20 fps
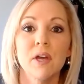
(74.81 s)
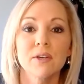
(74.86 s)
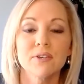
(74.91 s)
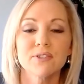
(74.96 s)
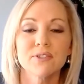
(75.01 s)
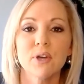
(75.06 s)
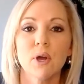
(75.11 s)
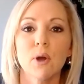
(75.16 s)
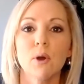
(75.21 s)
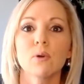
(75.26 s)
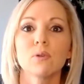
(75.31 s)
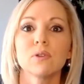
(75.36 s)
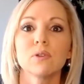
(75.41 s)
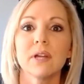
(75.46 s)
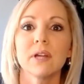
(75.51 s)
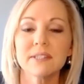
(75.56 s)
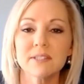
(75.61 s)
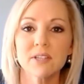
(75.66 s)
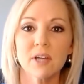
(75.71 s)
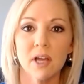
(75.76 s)
So
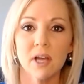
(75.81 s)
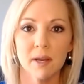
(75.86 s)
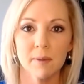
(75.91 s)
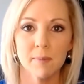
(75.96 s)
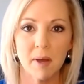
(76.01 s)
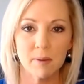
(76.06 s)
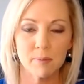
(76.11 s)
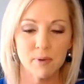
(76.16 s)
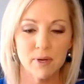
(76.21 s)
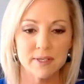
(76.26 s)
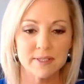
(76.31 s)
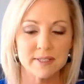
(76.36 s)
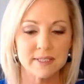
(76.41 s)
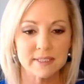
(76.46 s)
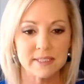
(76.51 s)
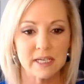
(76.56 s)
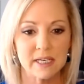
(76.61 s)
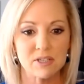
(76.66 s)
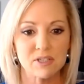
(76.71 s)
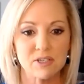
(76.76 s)
let's talk about
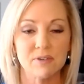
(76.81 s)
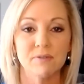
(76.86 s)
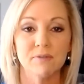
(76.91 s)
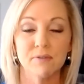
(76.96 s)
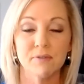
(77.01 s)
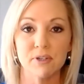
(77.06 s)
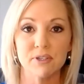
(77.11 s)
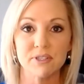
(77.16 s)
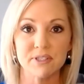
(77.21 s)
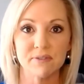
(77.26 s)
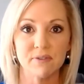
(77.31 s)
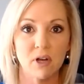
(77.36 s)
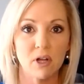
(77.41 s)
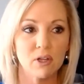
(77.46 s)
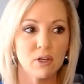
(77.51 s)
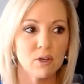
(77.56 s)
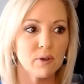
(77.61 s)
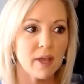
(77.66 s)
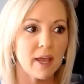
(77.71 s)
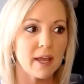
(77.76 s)
presentation first of
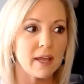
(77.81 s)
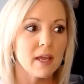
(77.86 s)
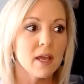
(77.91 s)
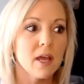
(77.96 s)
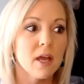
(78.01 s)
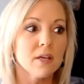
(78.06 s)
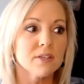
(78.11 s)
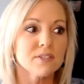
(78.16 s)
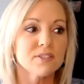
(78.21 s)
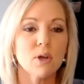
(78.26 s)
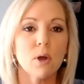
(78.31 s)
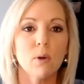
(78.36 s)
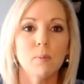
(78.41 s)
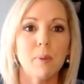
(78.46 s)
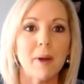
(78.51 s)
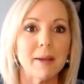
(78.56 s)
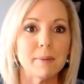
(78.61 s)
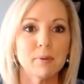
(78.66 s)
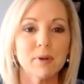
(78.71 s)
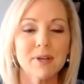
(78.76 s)
all. Okay, so
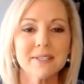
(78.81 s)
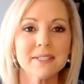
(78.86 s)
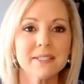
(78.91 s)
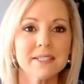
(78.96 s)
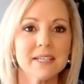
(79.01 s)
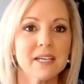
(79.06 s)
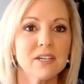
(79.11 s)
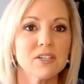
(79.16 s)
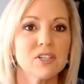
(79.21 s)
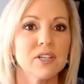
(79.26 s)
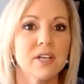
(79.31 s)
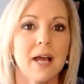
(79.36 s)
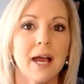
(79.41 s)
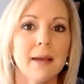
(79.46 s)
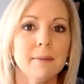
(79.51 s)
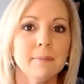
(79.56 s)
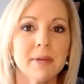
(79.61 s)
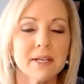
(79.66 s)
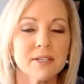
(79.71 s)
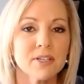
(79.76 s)
by presentation,
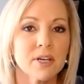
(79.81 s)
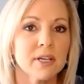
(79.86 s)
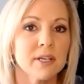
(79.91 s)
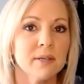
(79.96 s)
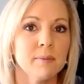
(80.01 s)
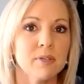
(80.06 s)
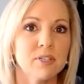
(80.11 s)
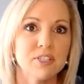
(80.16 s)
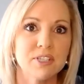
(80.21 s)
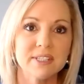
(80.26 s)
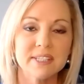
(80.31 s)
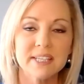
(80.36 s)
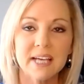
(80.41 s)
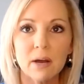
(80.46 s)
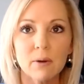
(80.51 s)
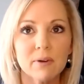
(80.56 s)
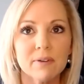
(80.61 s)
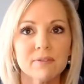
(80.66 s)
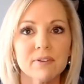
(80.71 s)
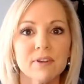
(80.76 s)
I'm not talking about just
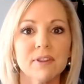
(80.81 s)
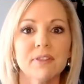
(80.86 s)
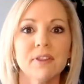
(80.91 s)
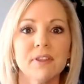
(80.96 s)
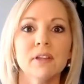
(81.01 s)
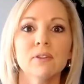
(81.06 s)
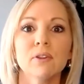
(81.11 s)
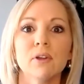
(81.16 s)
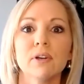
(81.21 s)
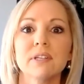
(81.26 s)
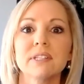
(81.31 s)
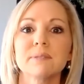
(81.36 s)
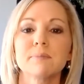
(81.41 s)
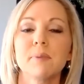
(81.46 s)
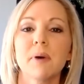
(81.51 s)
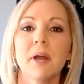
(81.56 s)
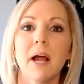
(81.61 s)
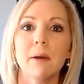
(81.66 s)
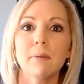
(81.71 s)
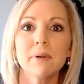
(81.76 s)
how everything looks,
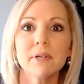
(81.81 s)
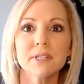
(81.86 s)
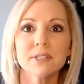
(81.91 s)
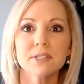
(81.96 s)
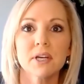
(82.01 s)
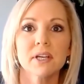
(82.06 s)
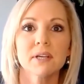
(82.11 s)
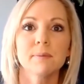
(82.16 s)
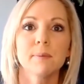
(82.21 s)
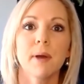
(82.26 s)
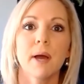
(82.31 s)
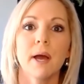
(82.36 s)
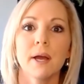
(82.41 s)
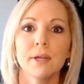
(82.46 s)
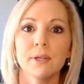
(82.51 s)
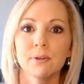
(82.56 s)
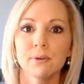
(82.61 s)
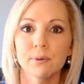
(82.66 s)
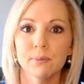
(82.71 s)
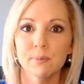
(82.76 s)
but I want to talk about how
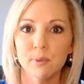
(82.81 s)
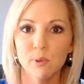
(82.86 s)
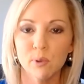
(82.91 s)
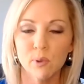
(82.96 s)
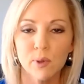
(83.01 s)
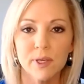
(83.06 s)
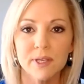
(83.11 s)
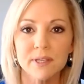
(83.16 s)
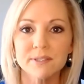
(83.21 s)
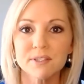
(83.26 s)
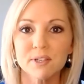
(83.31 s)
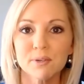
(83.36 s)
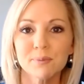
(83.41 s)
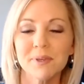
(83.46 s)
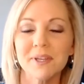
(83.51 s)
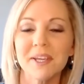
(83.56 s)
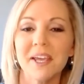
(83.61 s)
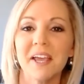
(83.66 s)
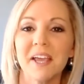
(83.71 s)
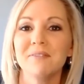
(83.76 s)
your employees are
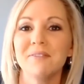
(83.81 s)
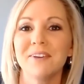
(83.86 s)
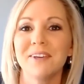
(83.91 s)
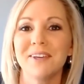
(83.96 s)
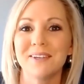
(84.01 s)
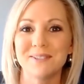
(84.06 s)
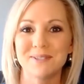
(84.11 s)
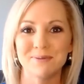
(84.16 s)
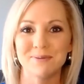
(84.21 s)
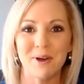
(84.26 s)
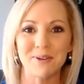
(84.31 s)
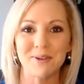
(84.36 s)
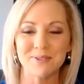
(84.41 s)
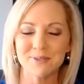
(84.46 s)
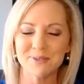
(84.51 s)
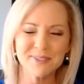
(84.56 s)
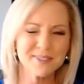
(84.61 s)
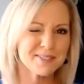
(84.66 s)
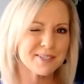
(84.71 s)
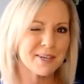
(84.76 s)
behaving as well.
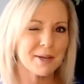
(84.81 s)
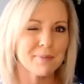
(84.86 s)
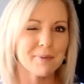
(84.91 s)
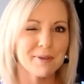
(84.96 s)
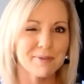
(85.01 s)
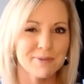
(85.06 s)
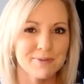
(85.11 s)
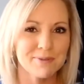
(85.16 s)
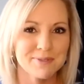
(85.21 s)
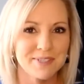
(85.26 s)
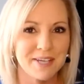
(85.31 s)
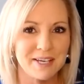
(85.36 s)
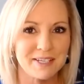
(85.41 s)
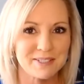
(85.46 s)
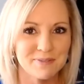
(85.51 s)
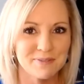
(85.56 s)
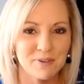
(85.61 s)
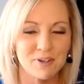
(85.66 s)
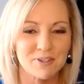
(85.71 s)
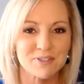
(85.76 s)
So let's talk about those
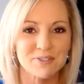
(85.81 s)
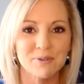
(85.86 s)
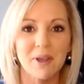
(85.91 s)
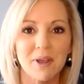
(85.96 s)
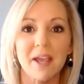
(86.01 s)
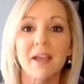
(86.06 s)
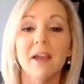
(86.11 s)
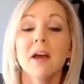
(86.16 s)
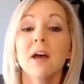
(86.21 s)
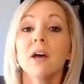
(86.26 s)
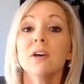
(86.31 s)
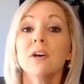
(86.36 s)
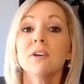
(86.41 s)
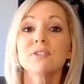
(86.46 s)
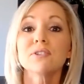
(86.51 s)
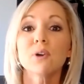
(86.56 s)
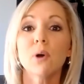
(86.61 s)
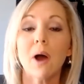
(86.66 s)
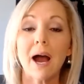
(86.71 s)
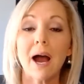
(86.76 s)
guys first. Okay,
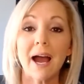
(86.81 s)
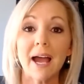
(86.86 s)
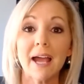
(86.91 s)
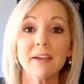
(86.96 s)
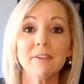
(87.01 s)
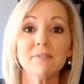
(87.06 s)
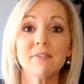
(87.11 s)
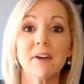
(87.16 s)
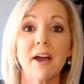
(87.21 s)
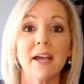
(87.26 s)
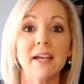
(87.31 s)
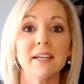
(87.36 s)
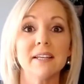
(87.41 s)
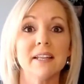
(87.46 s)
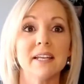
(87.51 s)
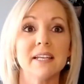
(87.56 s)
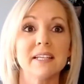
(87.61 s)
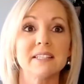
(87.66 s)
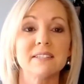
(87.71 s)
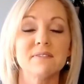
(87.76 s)
so I find
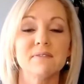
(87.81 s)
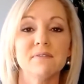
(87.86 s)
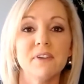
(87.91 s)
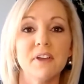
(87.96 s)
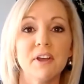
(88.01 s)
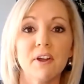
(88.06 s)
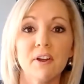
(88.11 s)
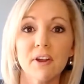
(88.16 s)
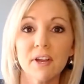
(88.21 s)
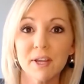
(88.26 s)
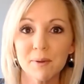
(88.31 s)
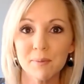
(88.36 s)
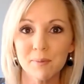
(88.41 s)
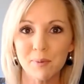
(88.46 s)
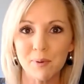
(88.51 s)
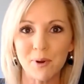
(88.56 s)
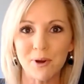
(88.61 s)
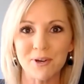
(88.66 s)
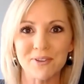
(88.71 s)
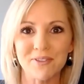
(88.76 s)
that it's very
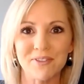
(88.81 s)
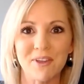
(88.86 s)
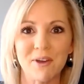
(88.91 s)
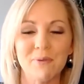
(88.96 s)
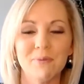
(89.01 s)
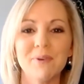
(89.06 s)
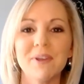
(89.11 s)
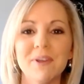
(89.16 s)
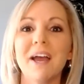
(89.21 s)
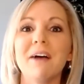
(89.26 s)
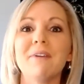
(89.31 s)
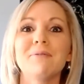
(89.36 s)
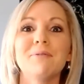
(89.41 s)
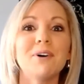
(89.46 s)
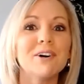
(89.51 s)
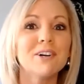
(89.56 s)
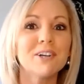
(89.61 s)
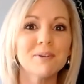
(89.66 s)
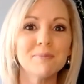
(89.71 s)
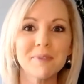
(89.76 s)
important that we have
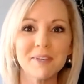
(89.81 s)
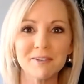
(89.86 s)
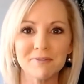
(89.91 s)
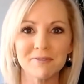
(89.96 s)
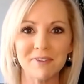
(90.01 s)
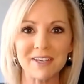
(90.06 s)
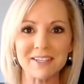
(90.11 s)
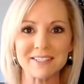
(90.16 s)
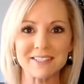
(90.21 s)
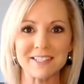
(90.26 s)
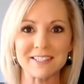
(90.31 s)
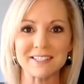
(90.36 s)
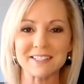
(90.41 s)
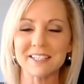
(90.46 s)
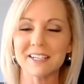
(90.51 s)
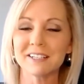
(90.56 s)
welcoming faces.